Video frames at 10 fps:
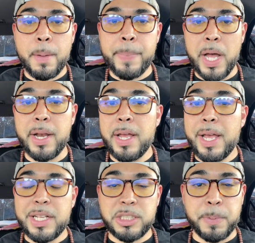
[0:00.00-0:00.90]
But
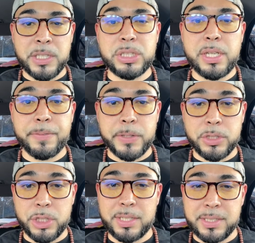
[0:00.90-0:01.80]
especially if you're
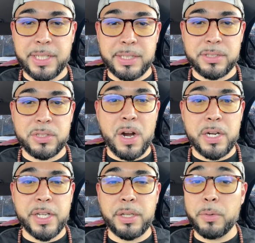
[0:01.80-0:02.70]
just getting
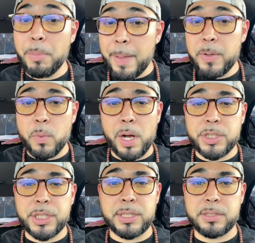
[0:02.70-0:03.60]
started, you might be
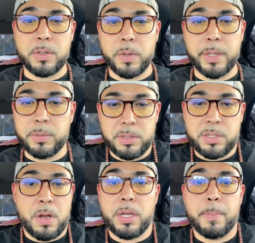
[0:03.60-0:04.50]
watching this going, what are you
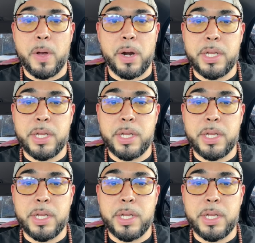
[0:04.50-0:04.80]
talking about?